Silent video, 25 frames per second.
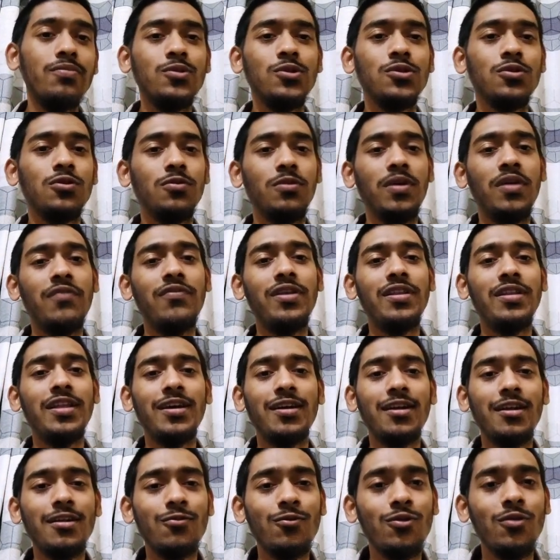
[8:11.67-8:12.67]
so maybe
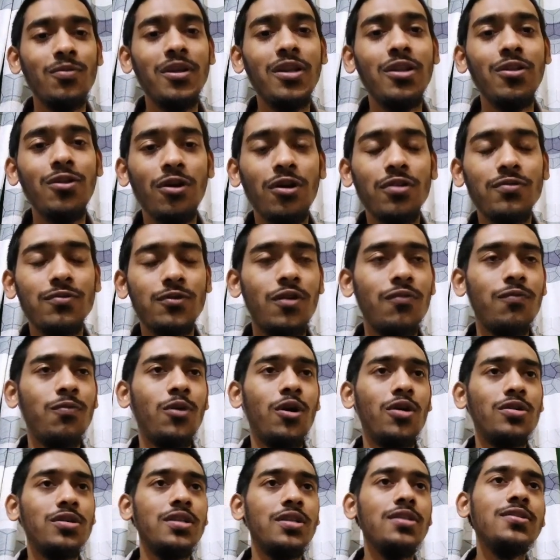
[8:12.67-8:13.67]
there will be a lot of
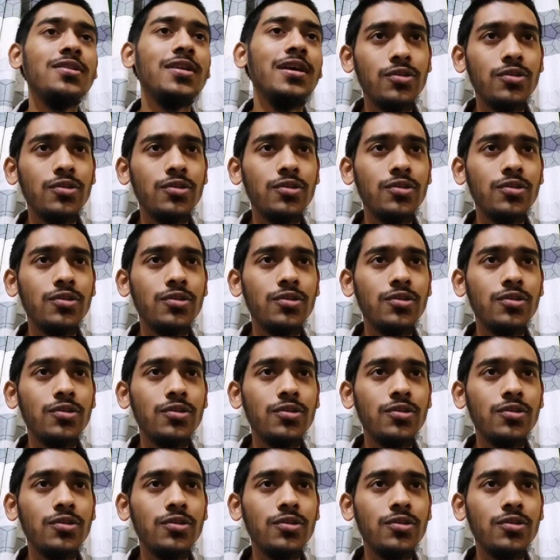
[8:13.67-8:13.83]
models.